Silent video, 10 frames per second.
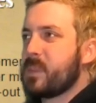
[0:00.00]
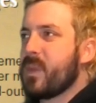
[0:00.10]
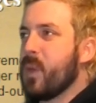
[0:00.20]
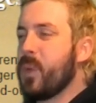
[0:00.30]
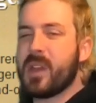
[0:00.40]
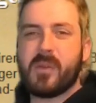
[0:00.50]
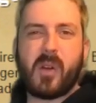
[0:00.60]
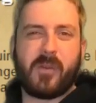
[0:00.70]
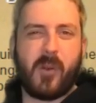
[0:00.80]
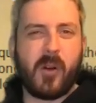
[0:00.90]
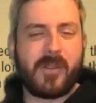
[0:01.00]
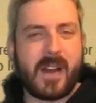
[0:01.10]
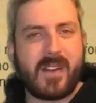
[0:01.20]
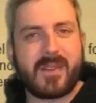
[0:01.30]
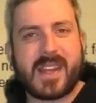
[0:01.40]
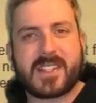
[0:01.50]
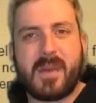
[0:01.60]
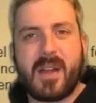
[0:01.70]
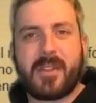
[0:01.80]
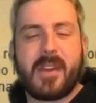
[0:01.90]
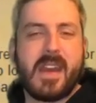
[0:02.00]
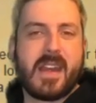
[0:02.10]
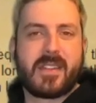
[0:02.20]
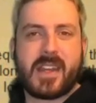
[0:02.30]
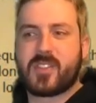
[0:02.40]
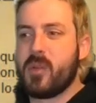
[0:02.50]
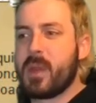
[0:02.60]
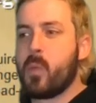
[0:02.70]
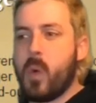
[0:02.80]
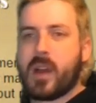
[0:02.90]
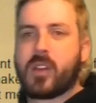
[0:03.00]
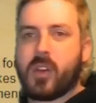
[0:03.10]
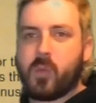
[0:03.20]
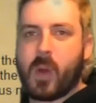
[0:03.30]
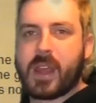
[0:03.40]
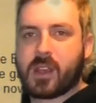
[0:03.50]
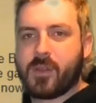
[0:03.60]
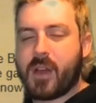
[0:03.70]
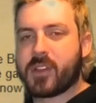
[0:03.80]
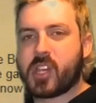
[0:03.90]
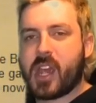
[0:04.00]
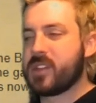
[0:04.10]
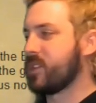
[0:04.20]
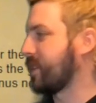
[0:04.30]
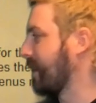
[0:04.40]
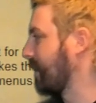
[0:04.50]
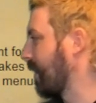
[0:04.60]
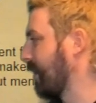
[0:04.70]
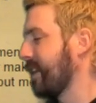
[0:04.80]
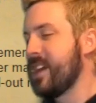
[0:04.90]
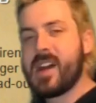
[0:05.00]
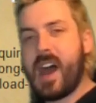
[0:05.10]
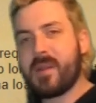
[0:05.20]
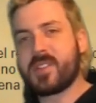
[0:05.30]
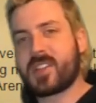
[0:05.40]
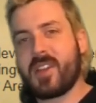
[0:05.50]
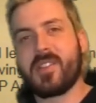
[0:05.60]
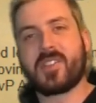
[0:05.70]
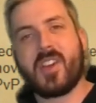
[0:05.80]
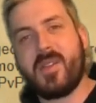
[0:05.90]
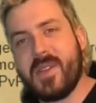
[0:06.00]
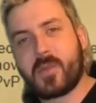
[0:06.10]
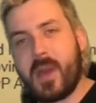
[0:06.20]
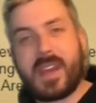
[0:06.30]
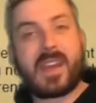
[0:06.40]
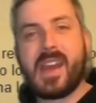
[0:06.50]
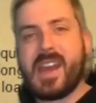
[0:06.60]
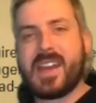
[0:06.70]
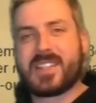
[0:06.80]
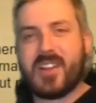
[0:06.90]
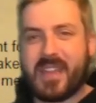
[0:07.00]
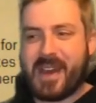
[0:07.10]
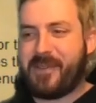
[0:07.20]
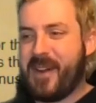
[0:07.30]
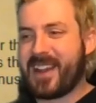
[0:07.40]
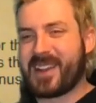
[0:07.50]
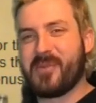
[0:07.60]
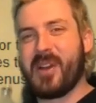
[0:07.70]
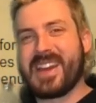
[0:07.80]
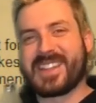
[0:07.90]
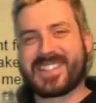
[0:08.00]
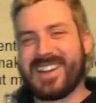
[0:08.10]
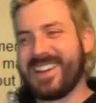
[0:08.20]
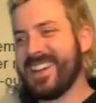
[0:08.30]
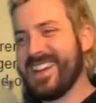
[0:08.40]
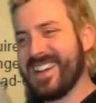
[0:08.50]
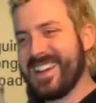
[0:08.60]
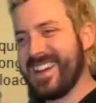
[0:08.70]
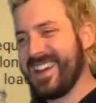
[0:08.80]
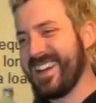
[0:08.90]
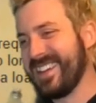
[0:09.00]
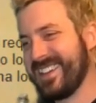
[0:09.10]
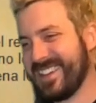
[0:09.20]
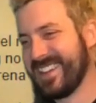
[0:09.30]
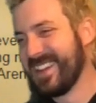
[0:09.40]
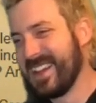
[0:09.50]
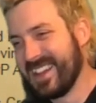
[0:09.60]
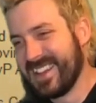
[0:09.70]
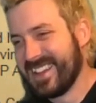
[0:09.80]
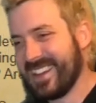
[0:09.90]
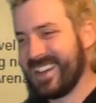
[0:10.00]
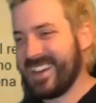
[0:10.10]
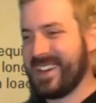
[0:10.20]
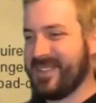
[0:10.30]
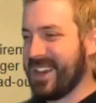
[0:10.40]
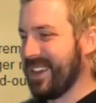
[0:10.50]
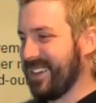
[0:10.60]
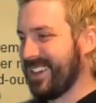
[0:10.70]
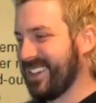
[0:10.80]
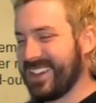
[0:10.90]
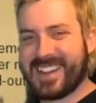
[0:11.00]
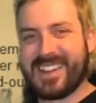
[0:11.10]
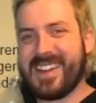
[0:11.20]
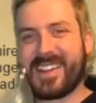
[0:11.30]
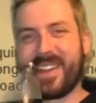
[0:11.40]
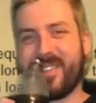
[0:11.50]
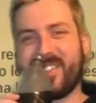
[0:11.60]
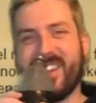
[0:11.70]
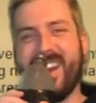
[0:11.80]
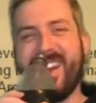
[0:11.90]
we get, what, 4 or 5 updates a month? There's normally one good week of other changes. And I'm just going to assume this week is not that fucking week. So, yeah. Oh, man, I don't give a shit.